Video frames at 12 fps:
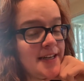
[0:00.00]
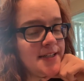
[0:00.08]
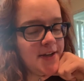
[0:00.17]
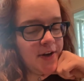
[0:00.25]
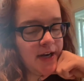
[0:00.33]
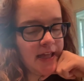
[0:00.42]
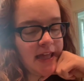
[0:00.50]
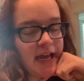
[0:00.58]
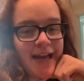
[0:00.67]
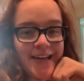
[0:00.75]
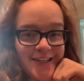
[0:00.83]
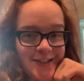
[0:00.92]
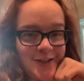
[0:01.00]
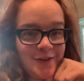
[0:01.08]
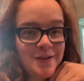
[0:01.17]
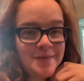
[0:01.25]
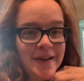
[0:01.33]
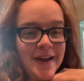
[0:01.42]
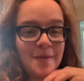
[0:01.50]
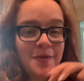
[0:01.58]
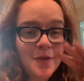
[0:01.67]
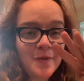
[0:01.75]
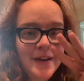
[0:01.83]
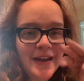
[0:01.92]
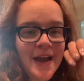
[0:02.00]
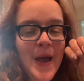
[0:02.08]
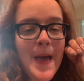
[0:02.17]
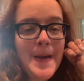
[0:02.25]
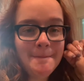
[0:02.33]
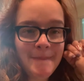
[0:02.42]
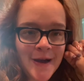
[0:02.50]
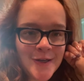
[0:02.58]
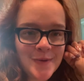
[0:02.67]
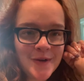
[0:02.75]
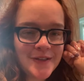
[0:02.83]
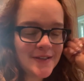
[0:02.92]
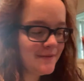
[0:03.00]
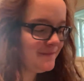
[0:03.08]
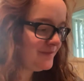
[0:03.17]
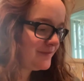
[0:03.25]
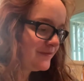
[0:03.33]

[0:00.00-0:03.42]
is there anything I can do to make up three modules?